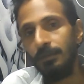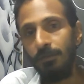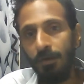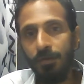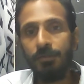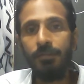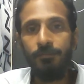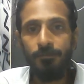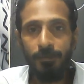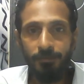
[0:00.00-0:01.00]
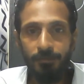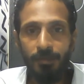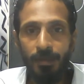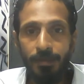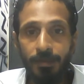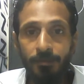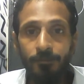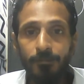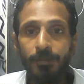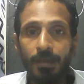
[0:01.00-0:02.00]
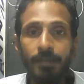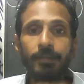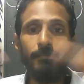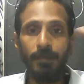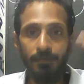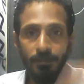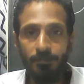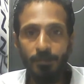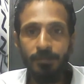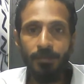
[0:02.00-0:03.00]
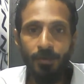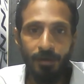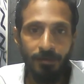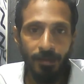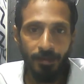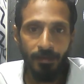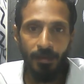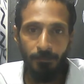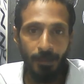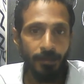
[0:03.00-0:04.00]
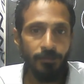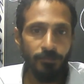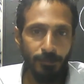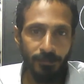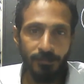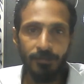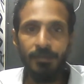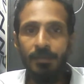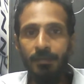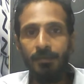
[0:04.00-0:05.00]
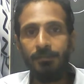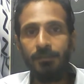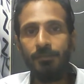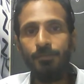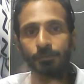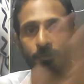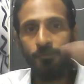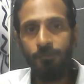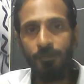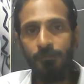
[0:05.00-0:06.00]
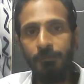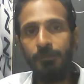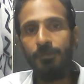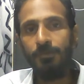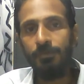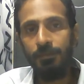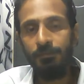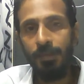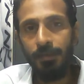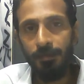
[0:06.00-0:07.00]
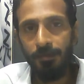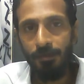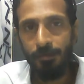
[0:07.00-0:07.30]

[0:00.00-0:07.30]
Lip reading: or the information that I get from the High Command. That's what they call their management, the group of people who sit there